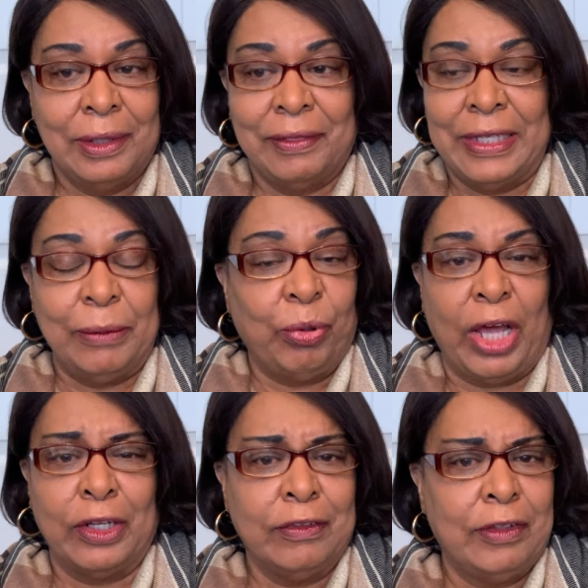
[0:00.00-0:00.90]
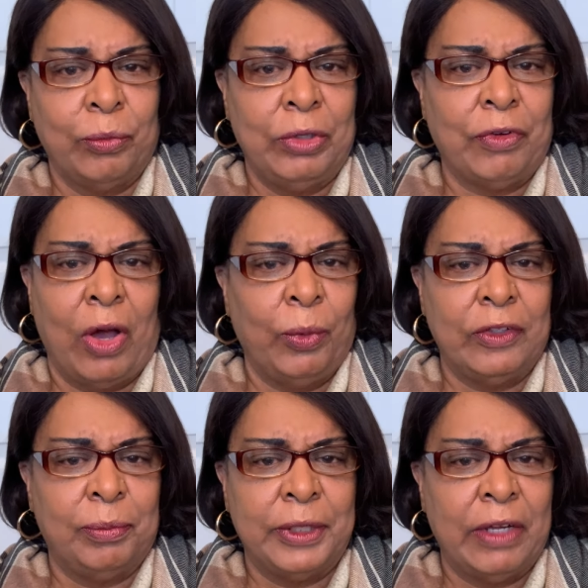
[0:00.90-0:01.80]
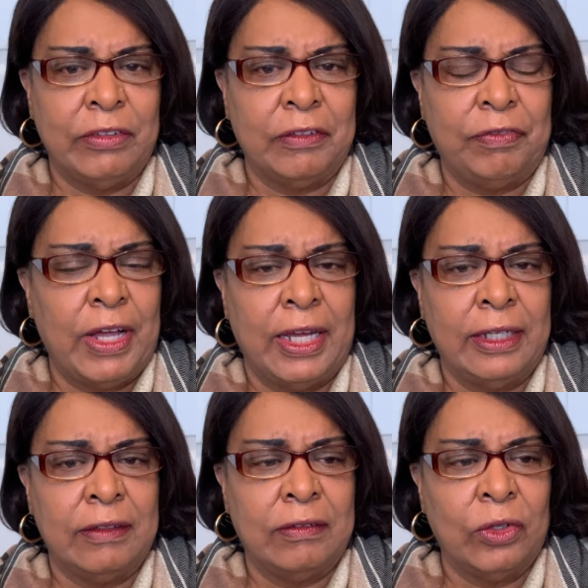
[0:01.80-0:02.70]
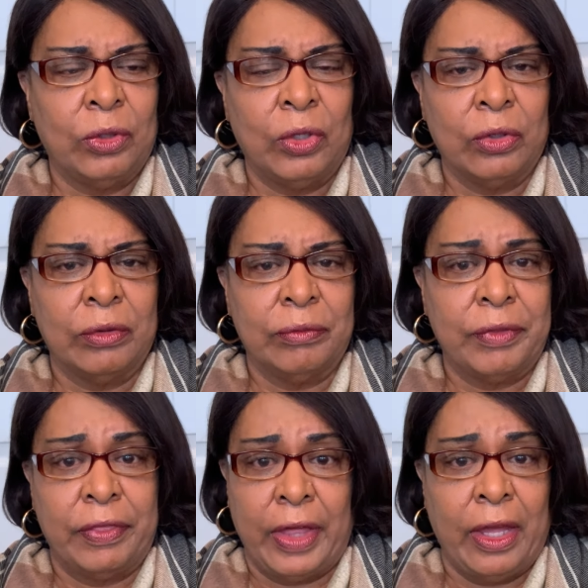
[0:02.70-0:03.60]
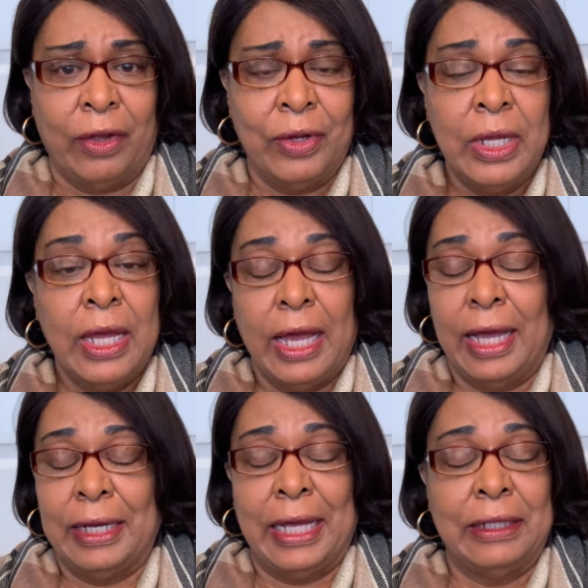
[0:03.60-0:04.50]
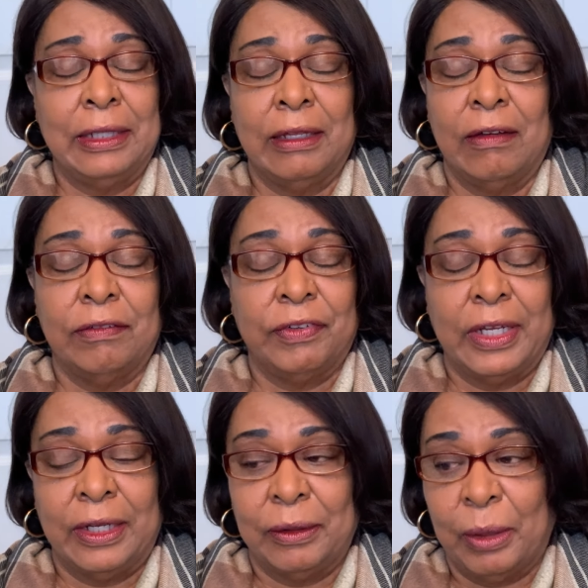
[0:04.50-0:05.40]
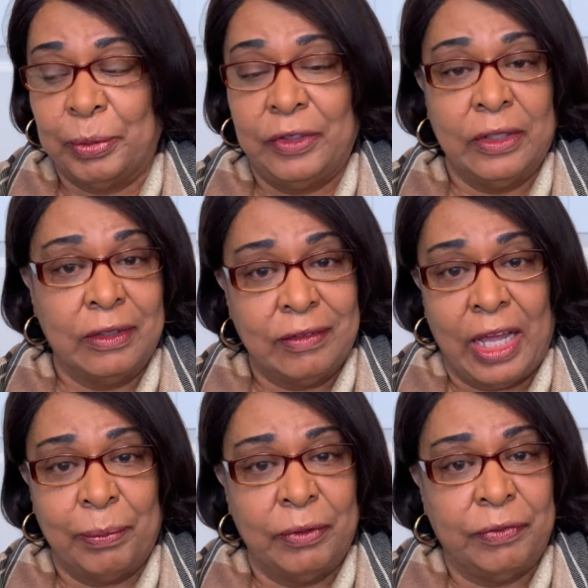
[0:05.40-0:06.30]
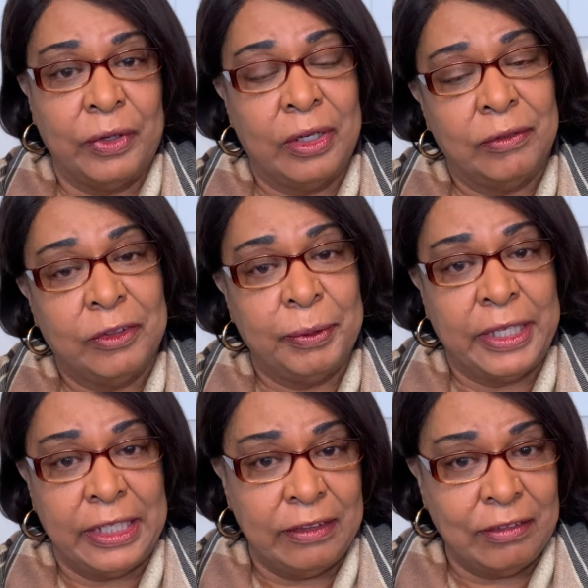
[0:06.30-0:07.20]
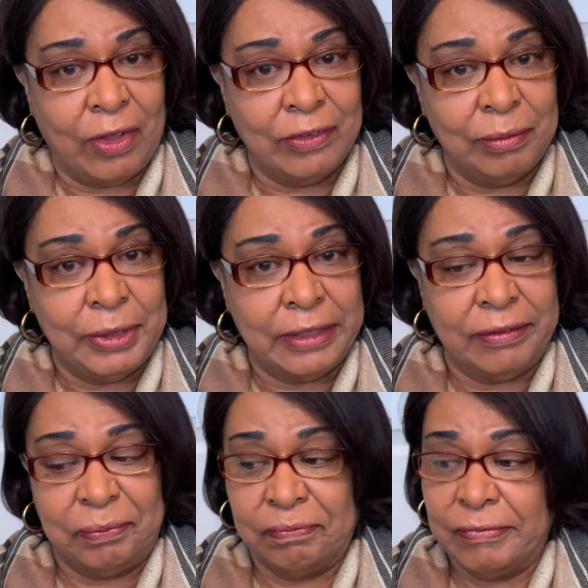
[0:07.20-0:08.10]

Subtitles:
Think products that we've always been able to find is no longer there. I love a particular type of spaghetti sauce mix.